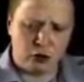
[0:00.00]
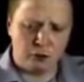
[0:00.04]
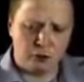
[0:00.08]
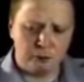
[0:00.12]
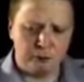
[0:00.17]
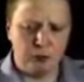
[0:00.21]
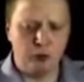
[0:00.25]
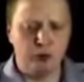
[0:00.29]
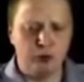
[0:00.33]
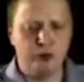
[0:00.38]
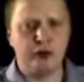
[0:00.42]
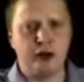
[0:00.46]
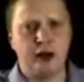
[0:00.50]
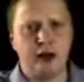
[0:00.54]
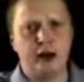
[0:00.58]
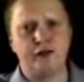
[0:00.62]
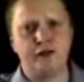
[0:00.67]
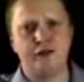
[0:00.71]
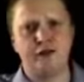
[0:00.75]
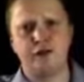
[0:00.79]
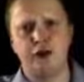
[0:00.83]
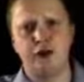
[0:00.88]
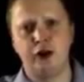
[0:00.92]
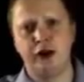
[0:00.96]
have gone pawn to
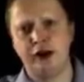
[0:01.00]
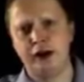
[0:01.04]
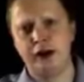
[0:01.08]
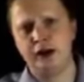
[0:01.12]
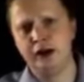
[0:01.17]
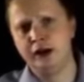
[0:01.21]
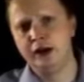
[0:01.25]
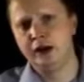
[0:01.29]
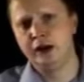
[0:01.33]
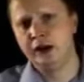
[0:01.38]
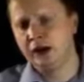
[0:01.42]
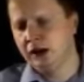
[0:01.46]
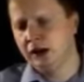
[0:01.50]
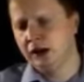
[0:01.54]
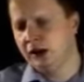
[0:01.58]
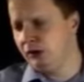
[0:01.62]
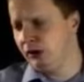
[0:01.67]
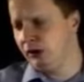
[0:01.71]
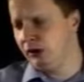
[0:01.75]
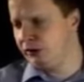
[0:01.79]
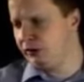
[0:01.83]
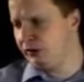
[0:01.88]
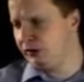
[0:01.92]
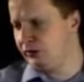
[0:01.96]
a3,
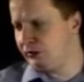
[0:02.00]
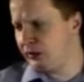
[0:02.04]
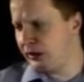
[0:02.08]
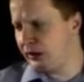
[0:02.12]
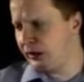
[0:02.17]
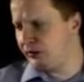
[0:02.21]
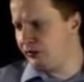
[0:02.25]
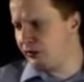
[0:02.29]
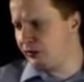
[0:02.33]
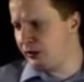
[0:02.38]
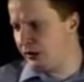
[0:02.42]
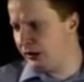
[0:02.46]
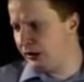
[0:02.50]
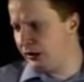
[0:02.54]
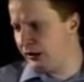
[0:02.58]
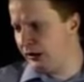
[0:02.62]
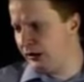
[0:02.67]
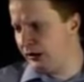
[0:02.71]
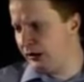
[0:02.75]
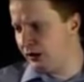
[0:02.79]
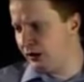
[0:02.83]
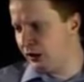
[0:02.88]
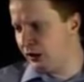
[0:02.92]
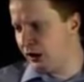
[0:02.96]
which is
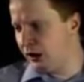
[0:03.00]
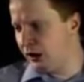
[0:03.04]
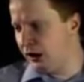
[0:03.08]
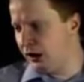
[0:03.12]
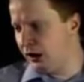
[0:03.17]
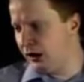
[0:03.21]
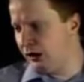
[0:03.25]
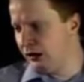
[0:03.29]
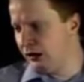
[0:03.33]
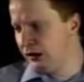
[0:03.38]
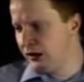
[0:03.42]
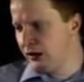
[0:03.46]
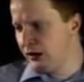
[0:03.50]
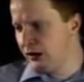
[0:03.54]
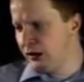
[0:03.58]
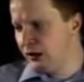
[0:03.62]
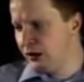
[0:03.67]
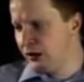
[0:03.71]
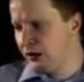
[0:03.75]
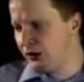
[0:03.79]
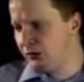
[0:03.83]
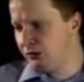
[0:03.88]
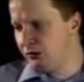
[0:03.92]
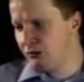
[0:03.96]
tactically
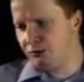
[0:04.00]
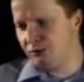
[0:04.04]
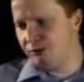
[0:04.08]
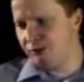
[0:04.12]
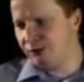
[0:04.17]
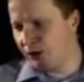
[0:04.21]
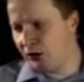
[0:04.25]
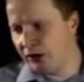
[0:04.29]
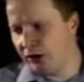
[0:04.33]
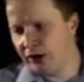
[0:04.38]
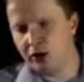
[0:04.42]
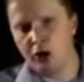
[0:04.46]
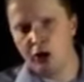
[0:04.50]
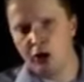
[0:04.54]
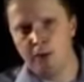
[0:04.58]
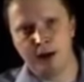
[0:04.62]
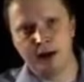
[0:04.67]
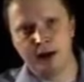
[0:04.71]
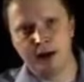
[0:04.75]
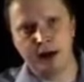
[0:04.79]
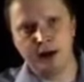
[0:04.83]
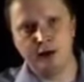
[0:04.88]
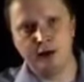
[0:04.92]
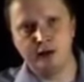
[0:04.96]
very
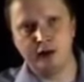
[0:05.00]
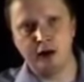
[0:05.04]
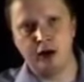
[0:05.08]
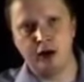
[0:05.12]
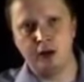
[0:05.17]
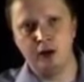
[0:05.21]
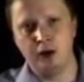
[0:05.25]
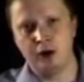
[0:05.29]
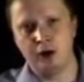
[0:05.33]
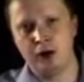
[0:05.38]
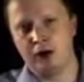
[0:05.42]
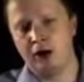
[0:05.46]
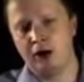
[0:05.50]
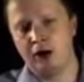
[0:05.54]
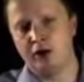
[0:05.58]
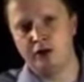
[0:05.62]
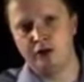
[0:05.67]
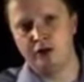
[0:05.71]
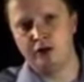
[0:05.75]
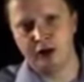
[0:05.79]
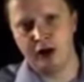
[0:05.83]
complicated. I'm not going to go into